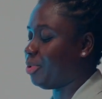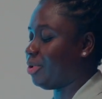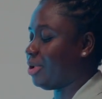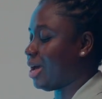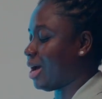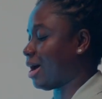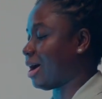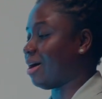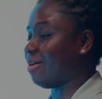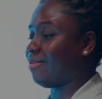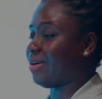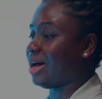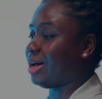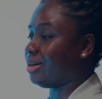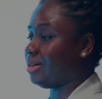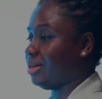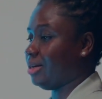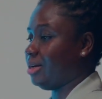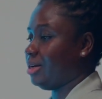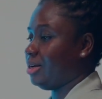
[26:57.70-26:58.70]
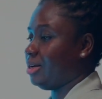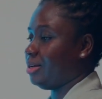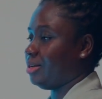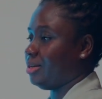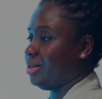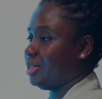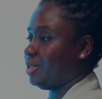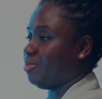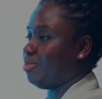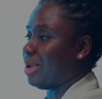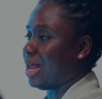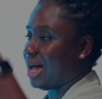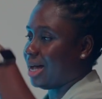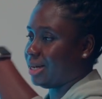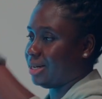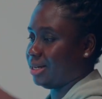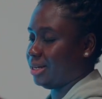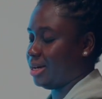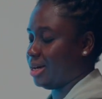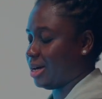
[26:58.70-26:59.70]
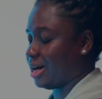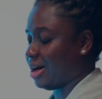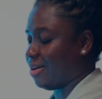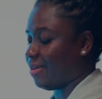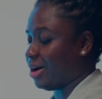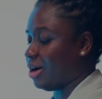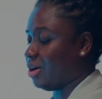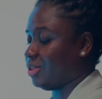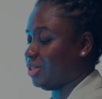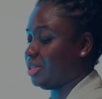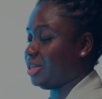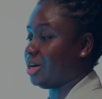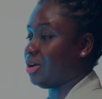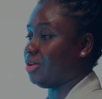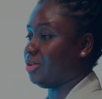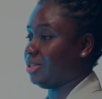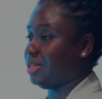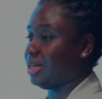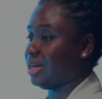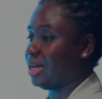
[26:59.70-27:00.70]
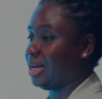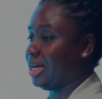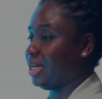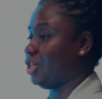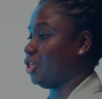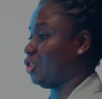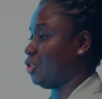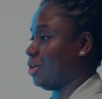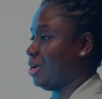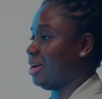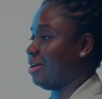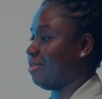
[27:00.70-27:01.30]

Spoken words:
put the color, this black color onto the container that you saw